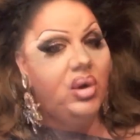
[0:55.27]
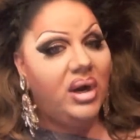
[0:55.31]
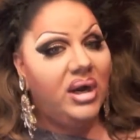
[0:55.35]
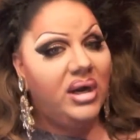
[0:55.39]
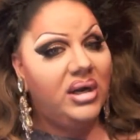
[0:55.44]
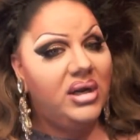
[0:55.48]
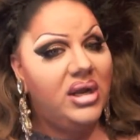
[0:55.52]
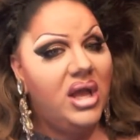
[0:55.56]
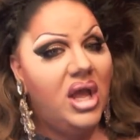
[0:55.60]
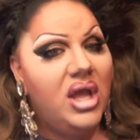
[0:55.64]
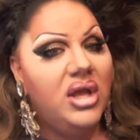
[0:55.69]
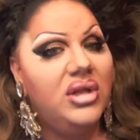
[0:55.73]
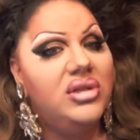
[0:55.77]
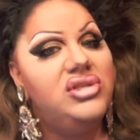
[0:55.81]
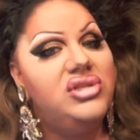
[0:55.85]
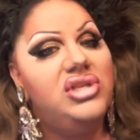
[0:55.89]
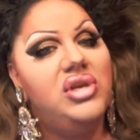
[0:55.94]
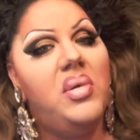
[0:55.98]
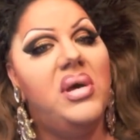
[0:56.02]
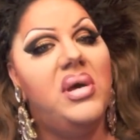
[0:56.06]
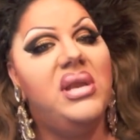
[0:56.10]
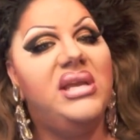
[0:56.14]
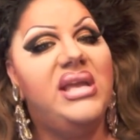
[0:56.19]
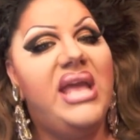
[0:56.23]
Or do
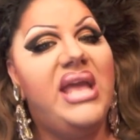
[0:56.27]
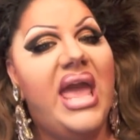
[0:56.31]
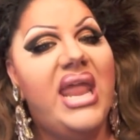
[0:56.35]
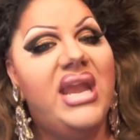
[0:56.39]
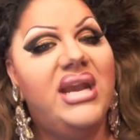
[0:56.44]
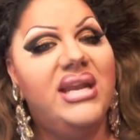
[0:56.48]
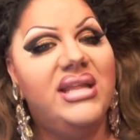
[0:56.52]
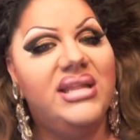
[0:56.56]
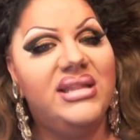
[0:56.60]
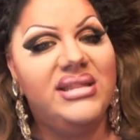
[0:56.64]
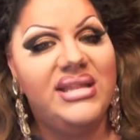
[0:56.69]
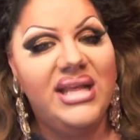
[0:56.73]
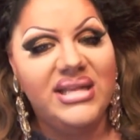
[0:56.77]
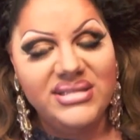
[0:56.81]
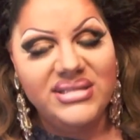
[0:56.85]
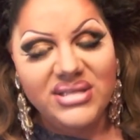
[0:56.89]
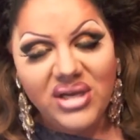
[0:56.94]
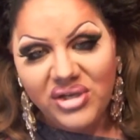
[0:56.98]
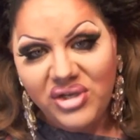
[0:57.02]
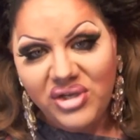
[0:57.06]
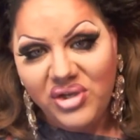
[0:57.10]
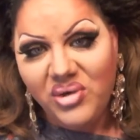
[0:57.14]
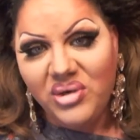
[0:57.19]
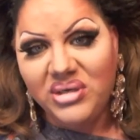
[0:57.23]
you want a candidate that's
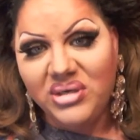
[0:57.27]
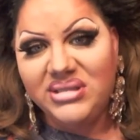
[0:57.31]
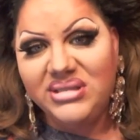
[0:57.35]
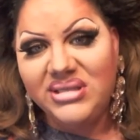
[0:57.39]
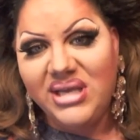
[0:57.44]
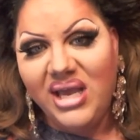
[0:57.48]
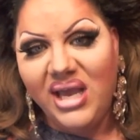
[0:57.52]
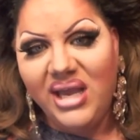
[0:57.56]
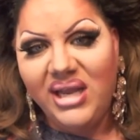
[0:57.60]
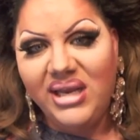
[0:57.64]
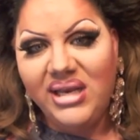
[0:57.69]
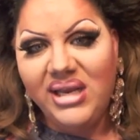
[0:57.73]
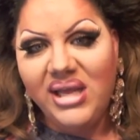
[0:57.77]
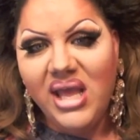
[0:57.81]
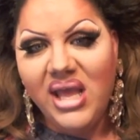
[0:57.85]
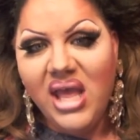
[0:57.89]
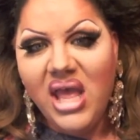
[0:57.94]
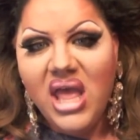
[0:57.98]
on your side